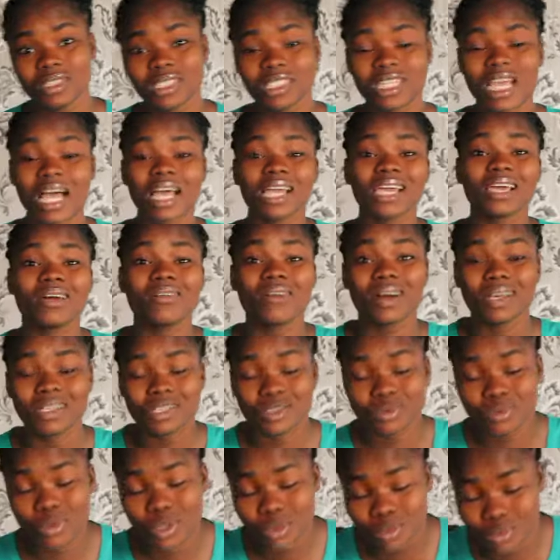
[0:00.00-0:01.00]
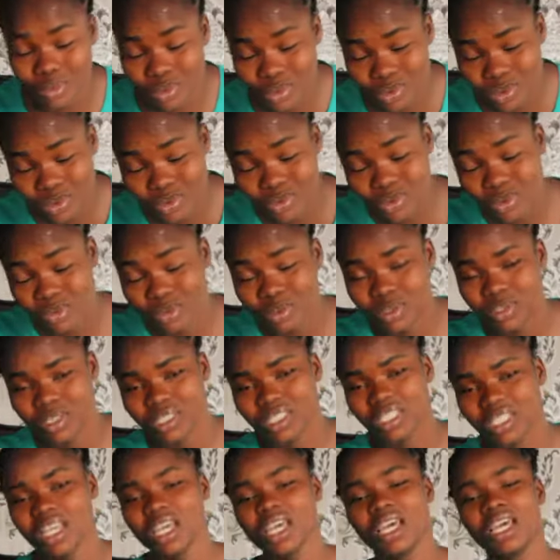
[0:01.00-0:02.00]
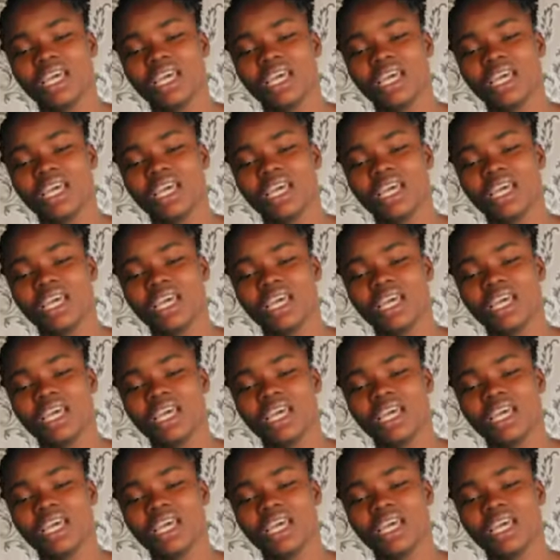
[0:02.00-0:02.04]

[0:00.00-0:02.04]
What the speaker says: It shall get one small bruise for body.